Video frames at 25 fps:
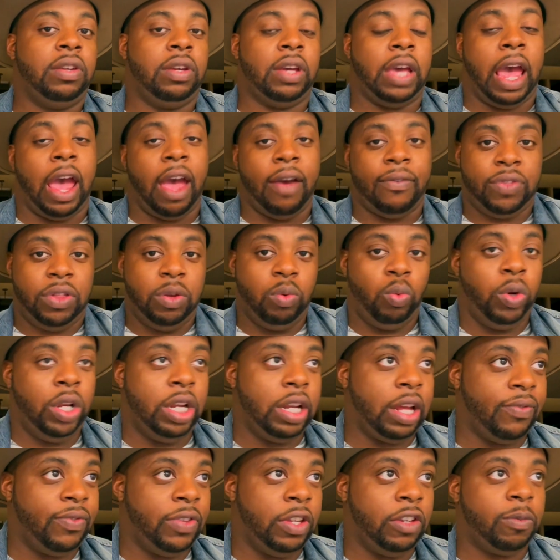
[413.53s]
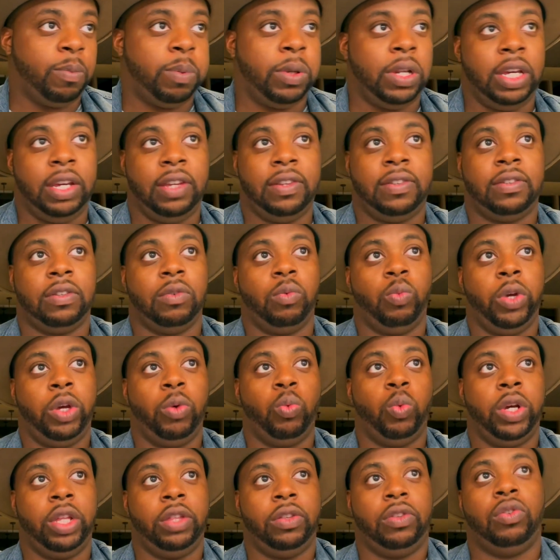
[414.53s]
after we left this place, we
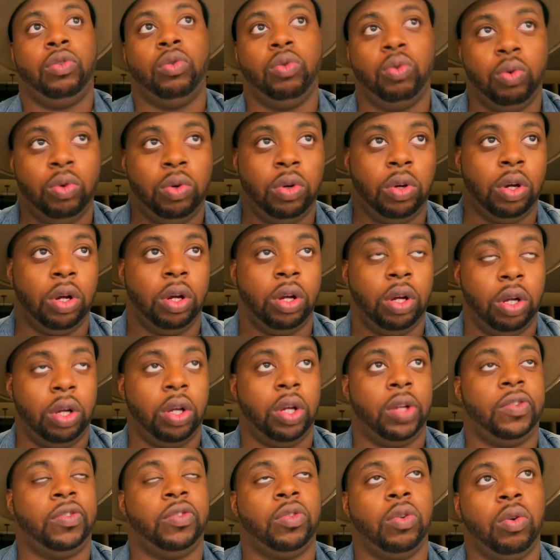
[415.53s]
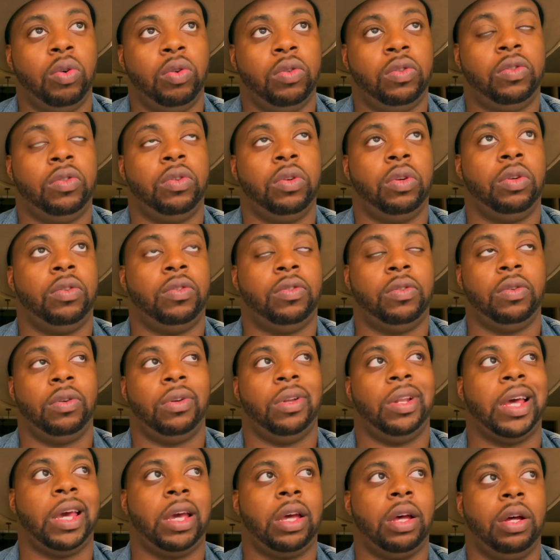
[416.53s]
went to, sold
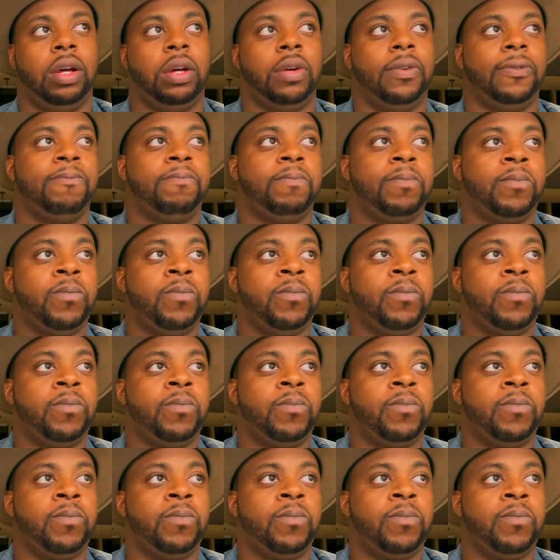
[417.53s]
like a, uh,